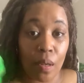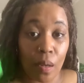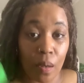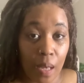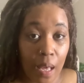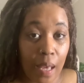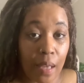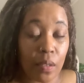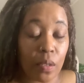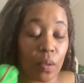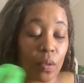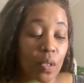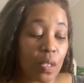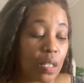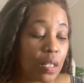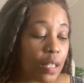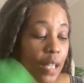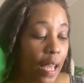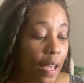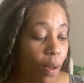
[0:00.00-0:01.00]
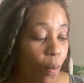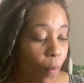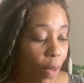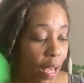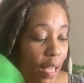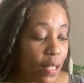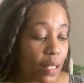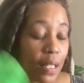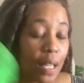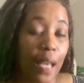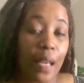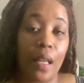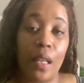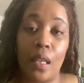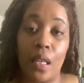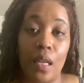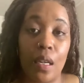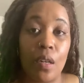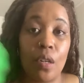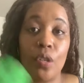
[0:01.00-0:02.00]
Okay, so just stay away, stay
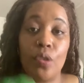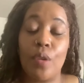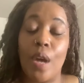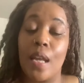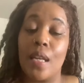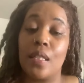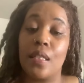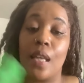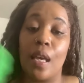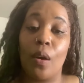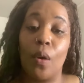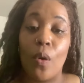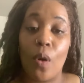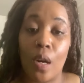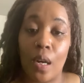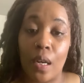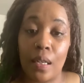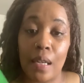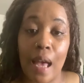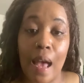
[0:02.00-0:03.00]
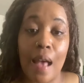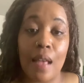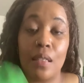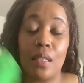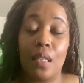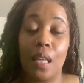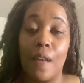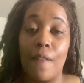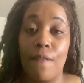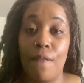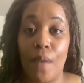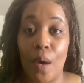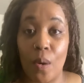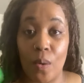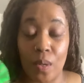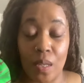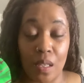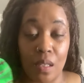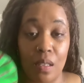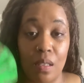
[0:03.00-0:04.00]
clear, try to stay organized, stay
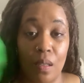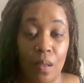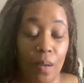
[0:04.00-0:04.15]
focused.